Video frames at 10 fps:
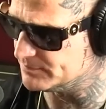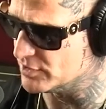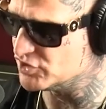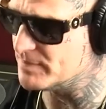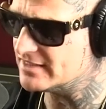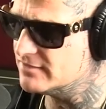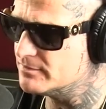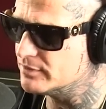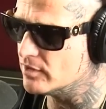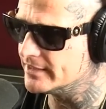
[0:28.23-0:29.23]
Prospective
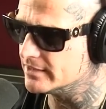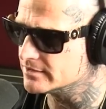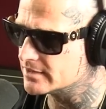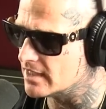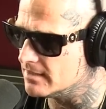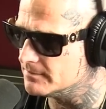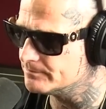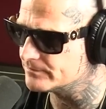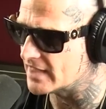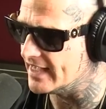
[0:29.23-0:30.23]
employers
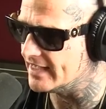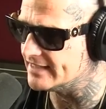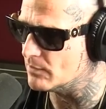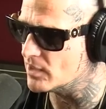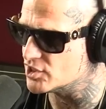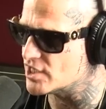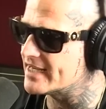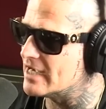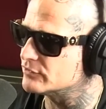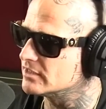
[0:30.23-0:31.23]
come, and they want to
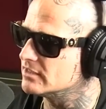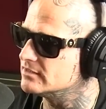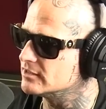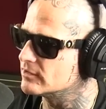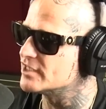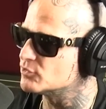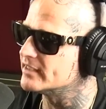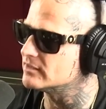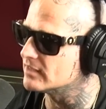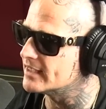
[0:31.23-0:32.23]
check out the
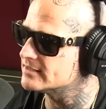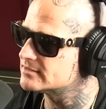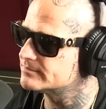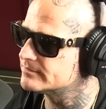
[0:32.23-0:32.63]
graduating class.